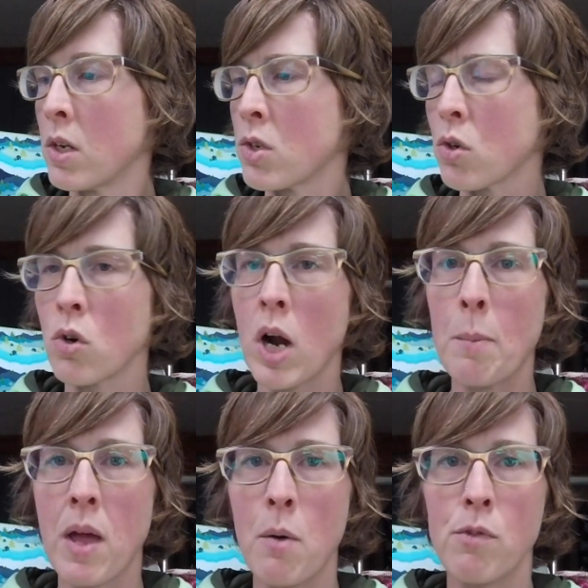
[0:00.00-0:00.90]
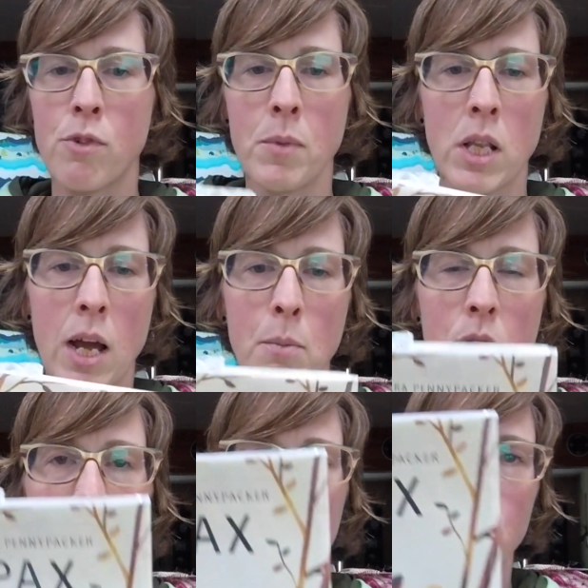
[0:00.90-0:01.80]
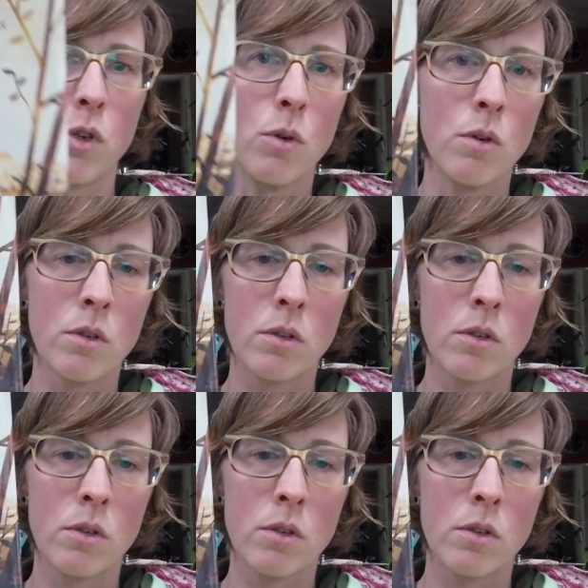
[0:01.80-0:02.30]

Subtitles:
So go grab that one from the library if you